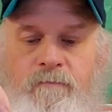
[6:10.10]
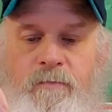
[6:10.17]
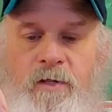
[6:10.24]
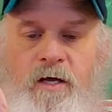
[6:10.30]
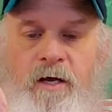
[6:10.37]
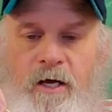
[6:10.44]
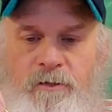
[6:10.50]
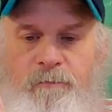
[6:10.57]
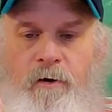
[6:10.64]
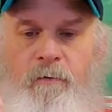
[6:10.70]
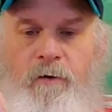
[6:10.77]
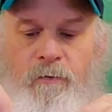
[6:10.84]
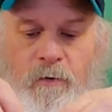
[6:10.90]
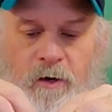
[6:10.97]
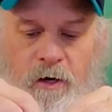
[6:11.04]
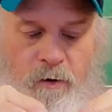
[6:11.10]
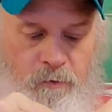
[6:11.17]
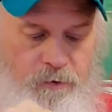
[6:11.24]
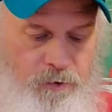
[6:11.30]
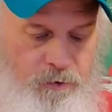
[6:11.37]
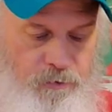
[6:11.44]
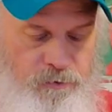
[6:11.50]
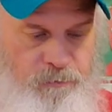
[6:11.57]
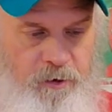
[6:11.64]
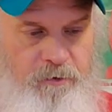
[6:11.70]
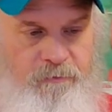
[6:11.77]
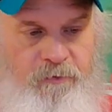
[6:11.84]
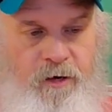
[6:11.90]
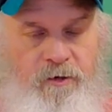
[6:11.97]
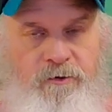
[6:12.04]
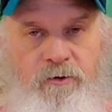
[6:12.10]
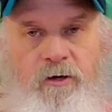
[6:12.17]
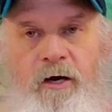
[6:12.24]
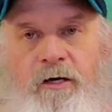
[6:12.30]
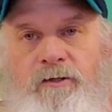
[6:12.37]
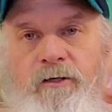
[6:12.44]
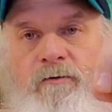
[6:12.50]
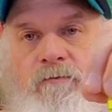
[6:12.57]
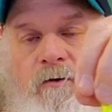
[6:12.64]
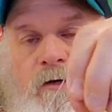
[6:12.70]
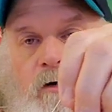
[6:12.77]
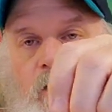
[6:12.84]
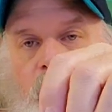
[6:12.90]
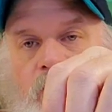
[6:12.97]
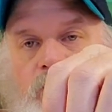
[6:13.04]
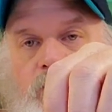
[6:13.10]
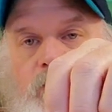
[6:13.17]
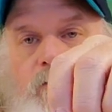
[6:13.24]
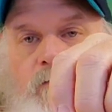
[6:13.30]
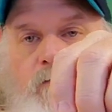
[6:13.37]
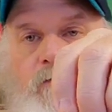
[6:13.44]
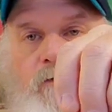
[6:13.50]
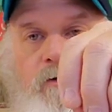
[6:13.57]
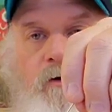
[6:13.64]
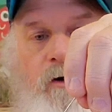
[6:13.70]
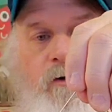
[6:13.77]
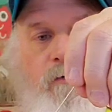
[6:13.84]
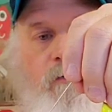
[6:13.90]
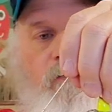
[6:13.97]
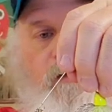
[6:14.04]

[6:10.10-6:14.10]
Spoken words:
And that's probably what I would do. As a matter of fact, you can actually really alter the color of